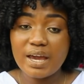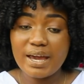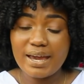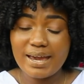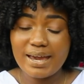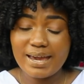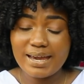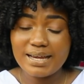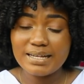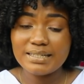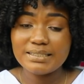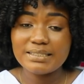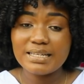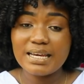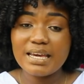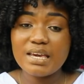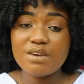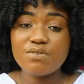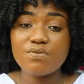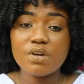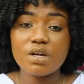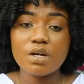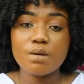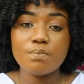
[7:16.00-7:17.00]
aid
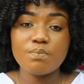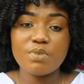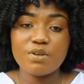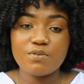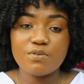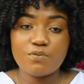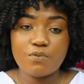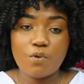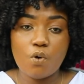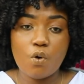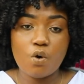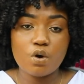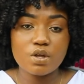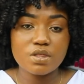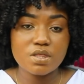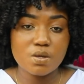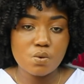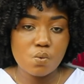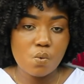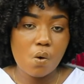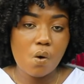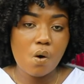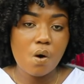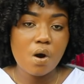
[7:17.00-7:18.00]
even before the
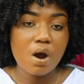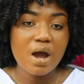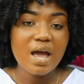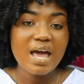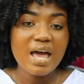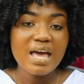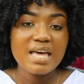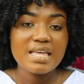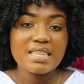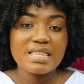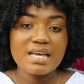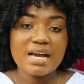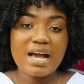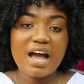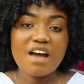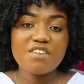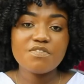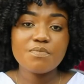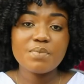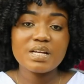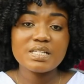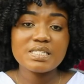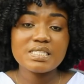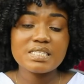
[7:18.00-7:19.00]
war. The
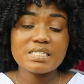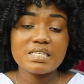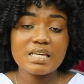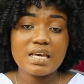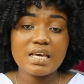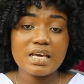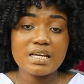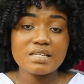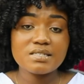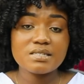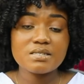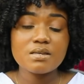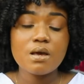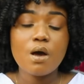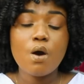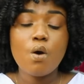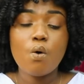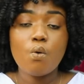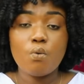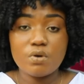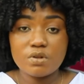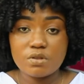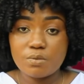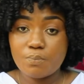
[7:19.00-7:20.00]
government says
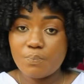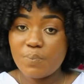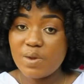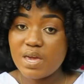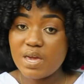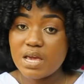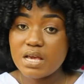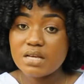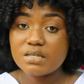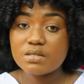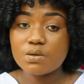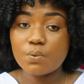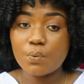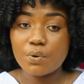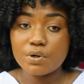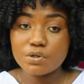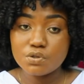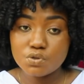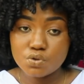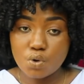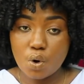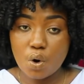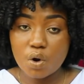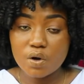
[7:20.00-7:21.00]
with peace
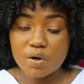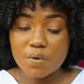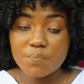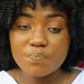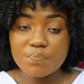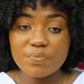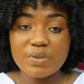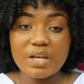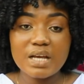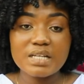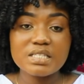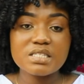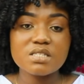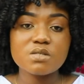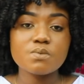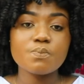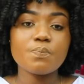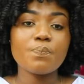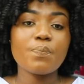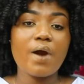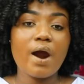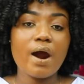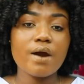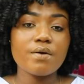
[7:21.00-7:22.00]
restored, its
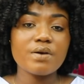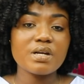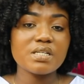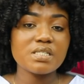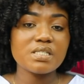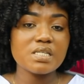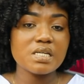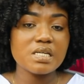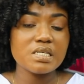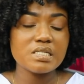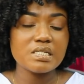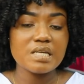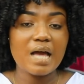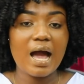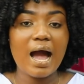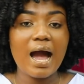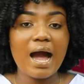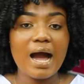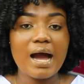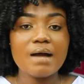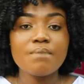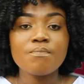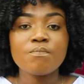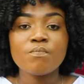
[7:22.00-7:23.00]
priorities
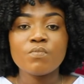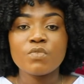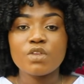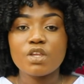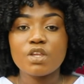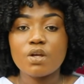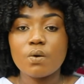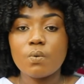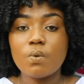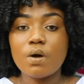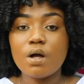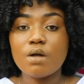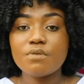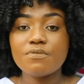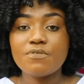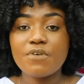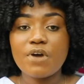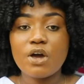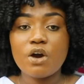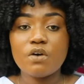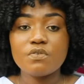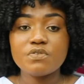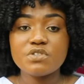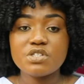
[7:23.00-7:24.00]
are the
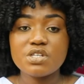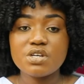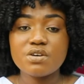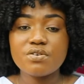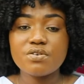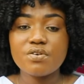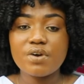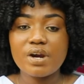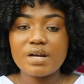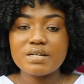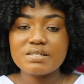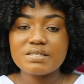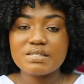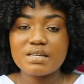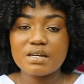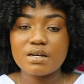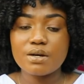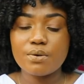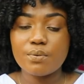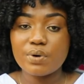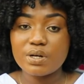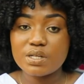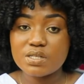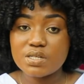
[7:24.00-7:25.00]
welfare of Tigrayans and
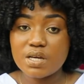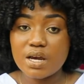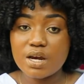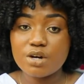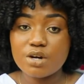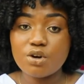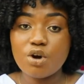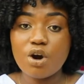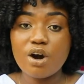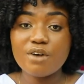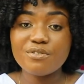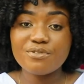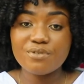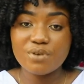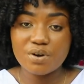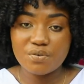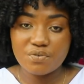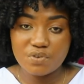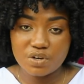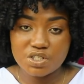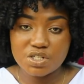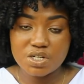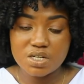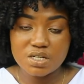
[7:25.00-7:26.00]
the return of
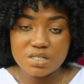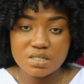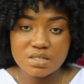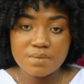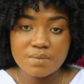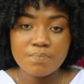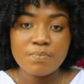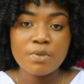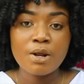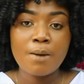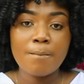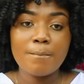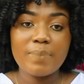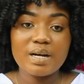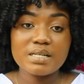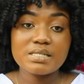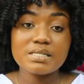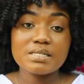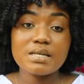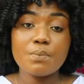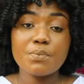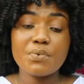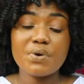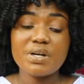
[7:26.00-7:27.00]
refugees. But
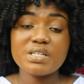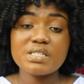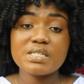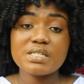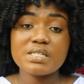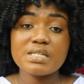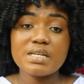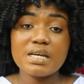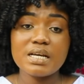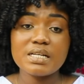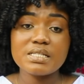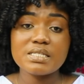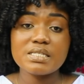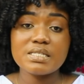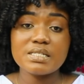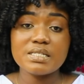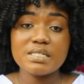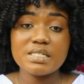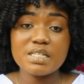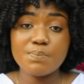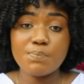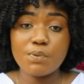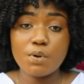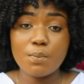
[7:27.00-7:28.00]
some residents
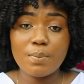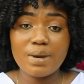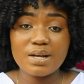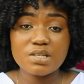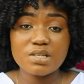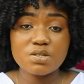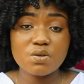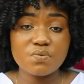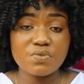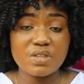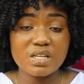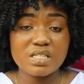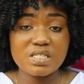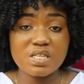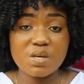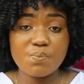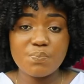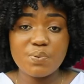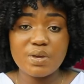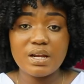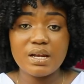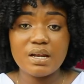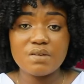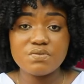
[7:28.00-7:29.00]
and diplomats of the
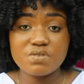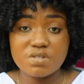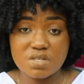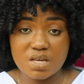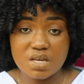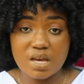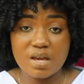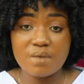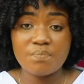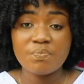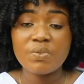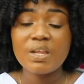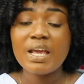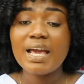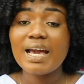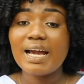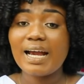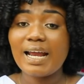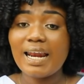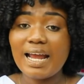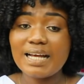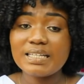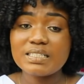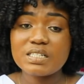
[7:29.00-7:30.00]
TPLF say
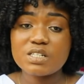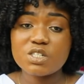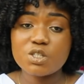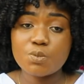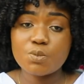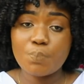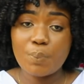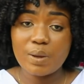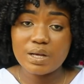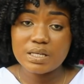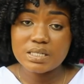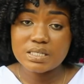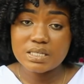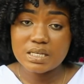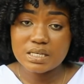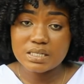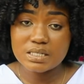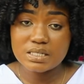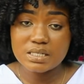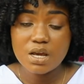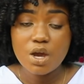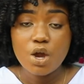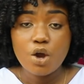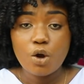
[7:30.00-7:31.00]
clashes
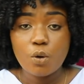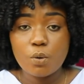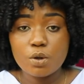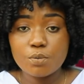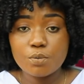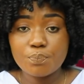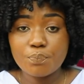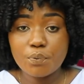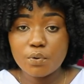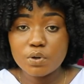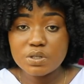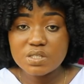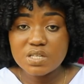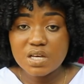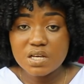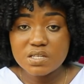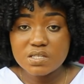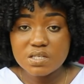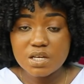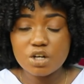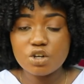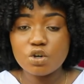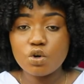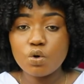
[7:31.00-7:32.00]
persist, with
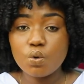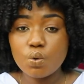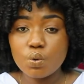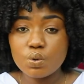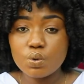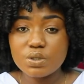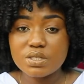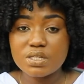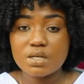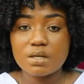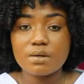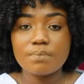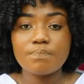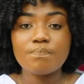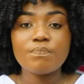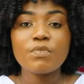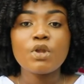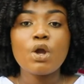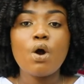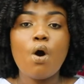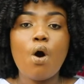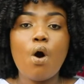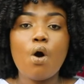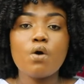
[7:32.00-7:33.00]
protests and looting
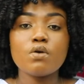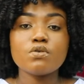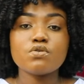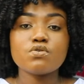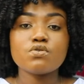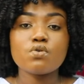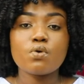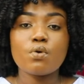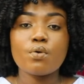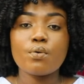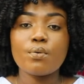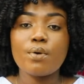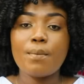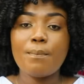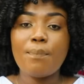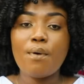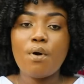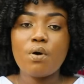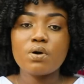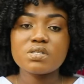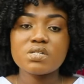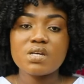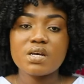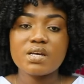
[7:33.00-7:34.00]
also
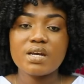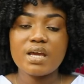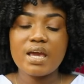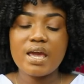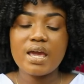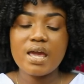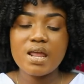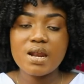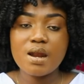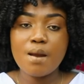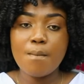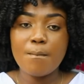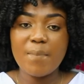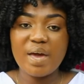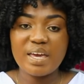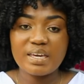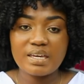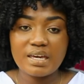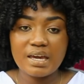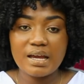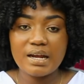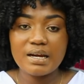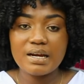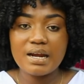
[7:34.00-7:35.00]
reported in
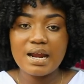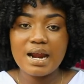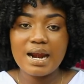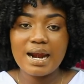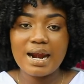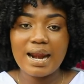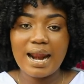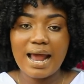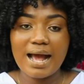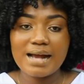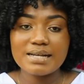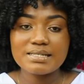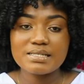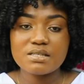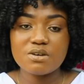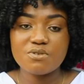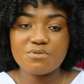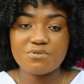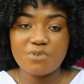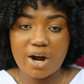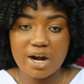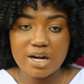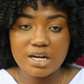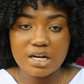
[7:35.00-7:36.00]
Mekelle last
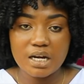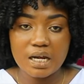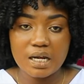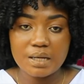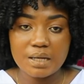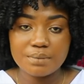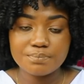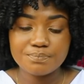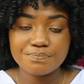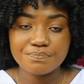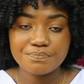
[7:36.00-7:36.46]
Friday.